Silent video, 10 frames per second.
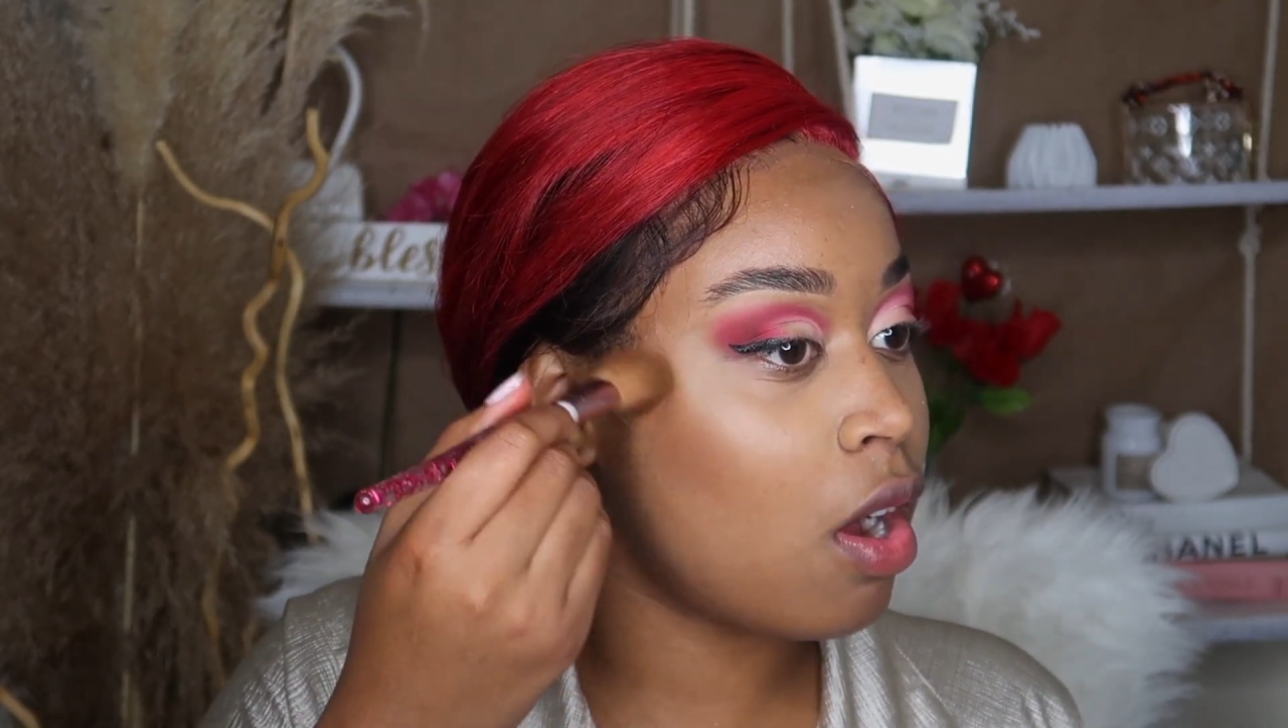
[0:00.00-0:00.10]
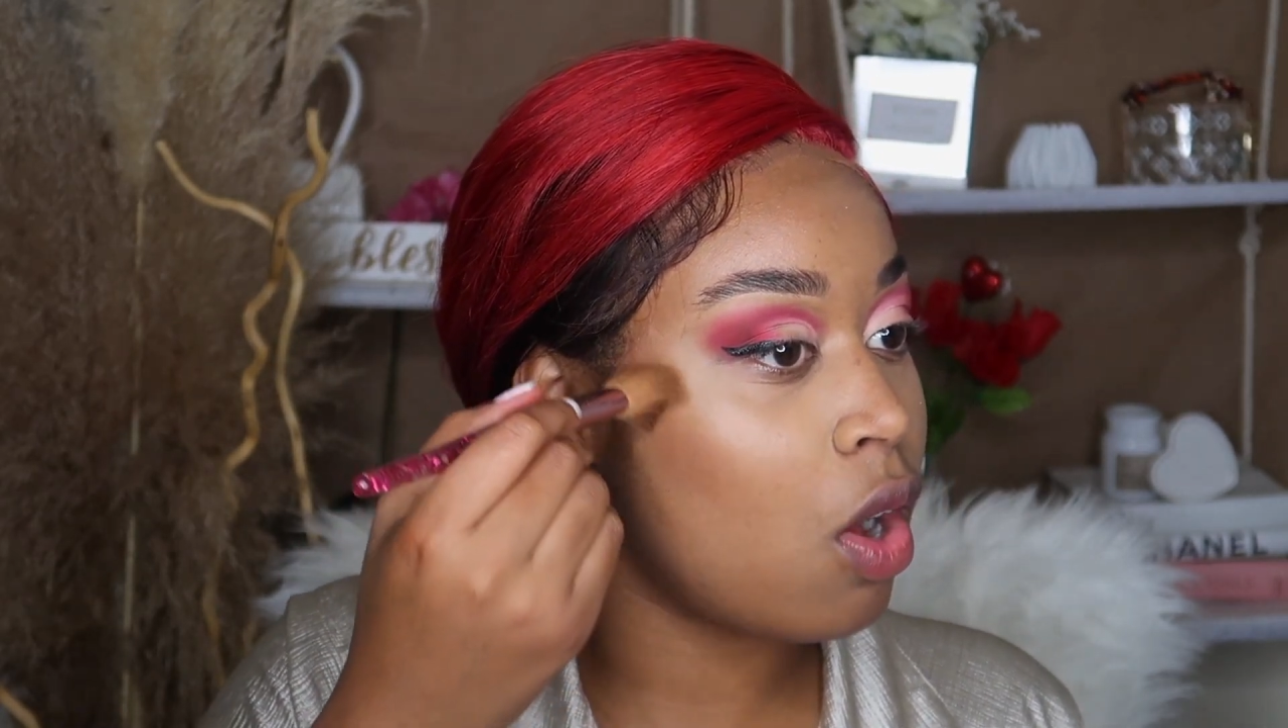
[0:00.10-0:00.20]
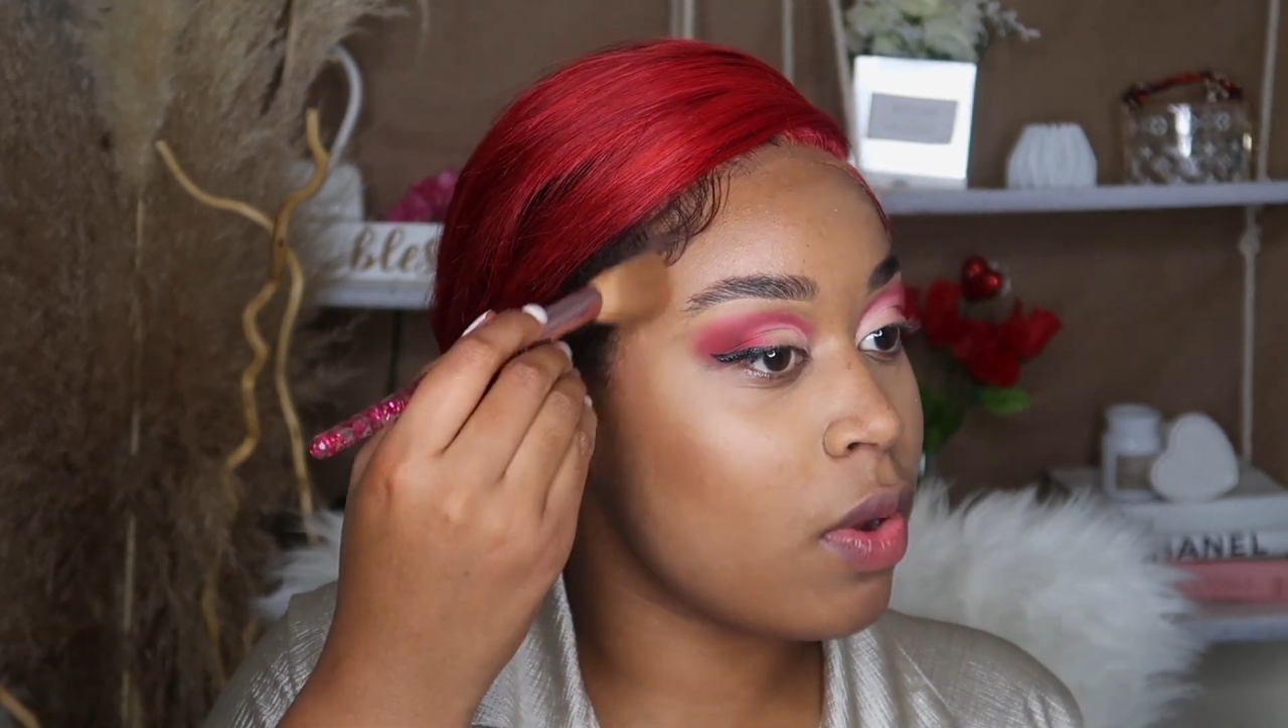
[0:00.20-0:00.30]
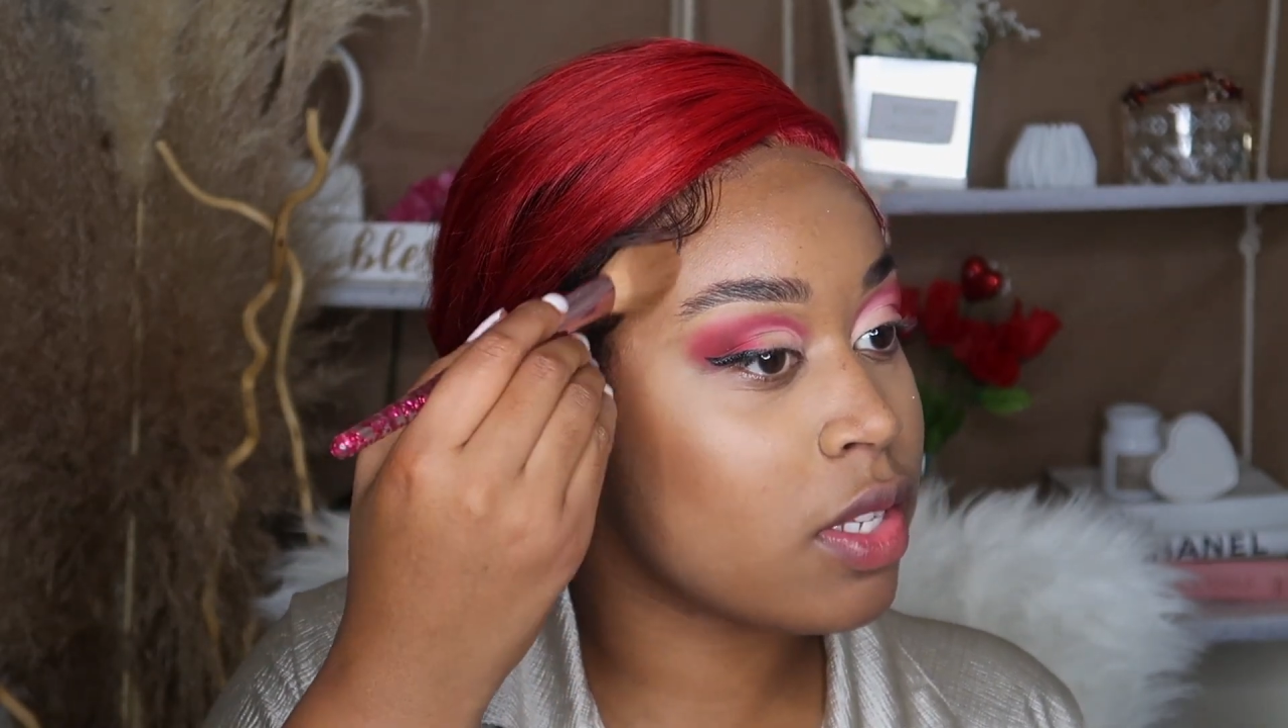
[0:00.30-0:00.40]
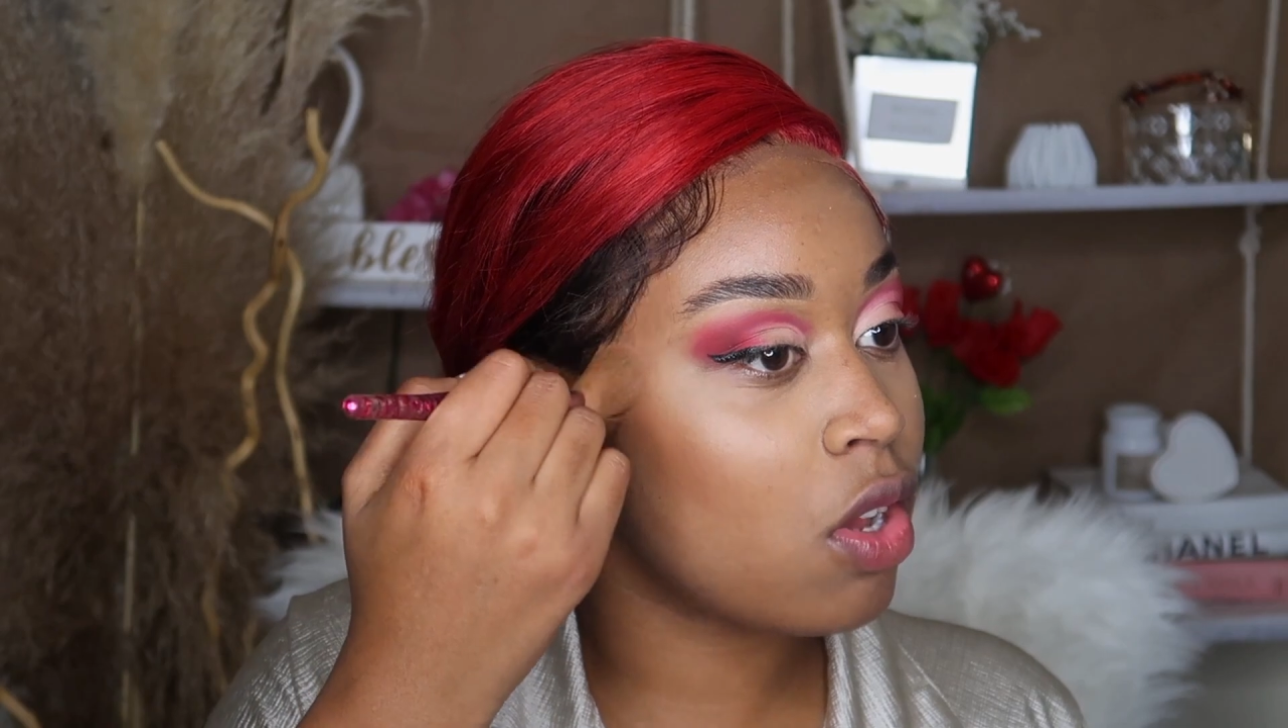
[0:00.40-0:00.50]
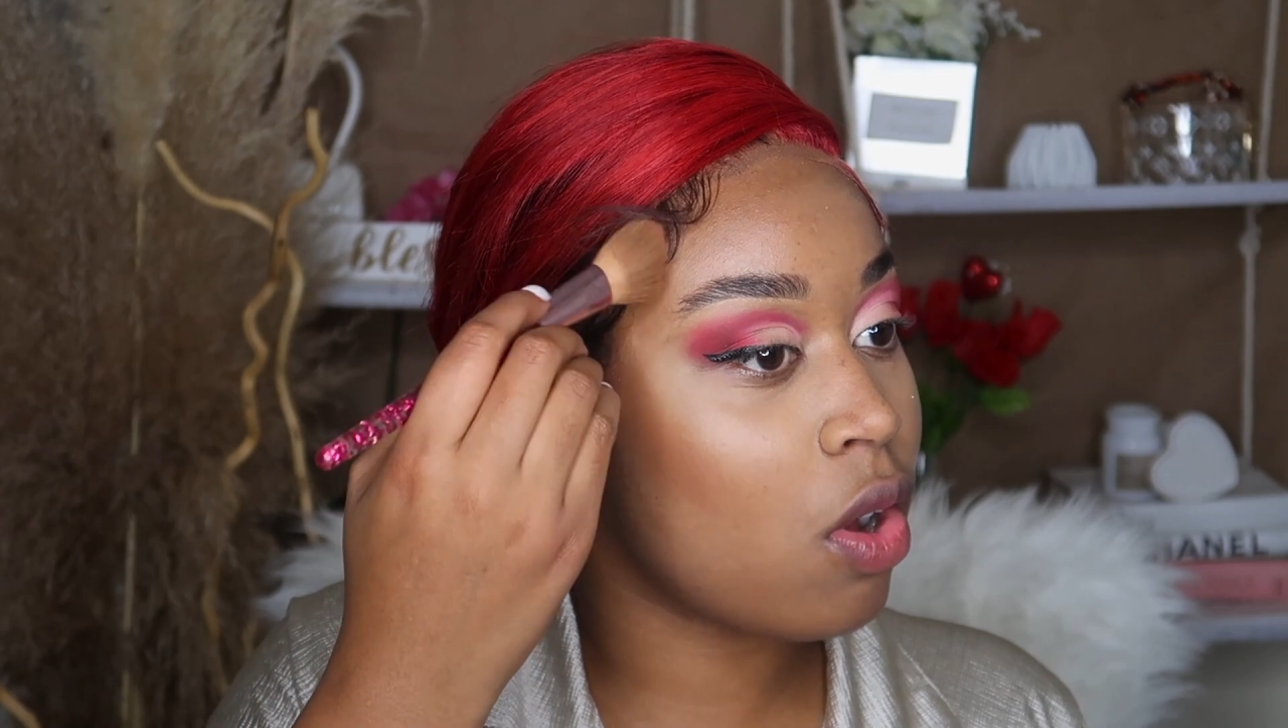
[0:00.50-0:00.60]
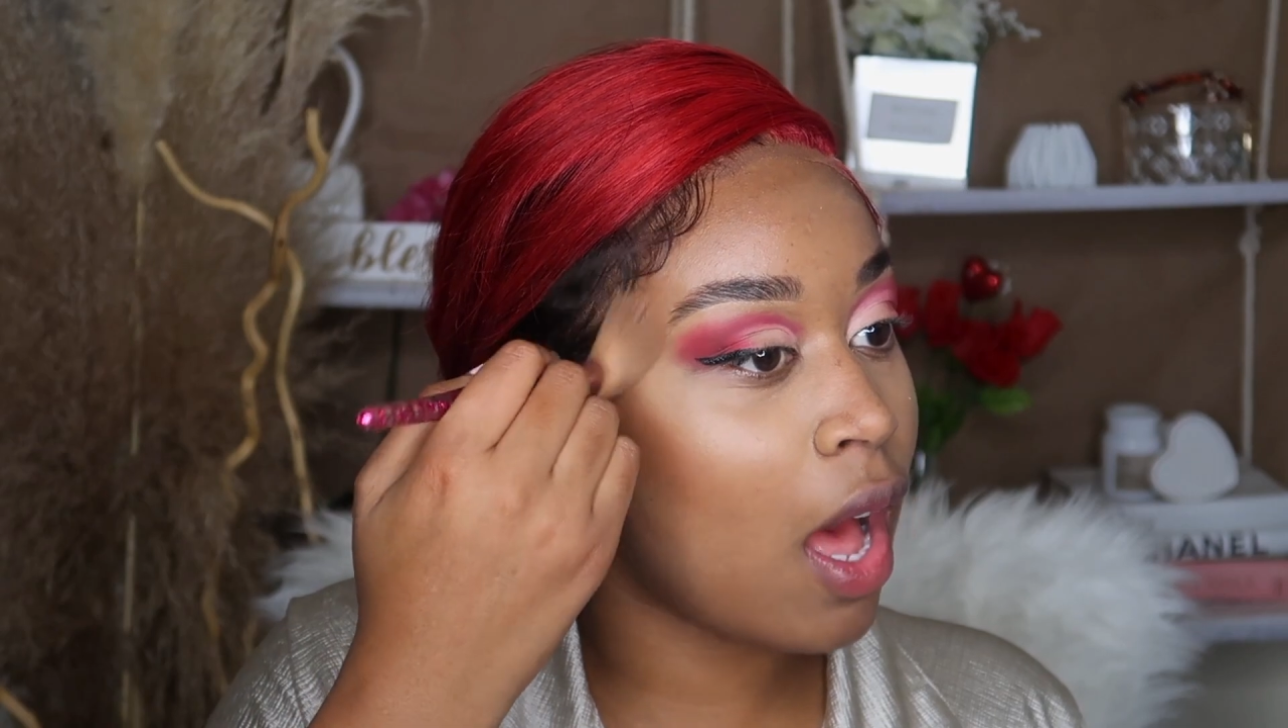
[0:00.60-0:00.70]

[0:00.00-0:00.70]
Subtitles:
always go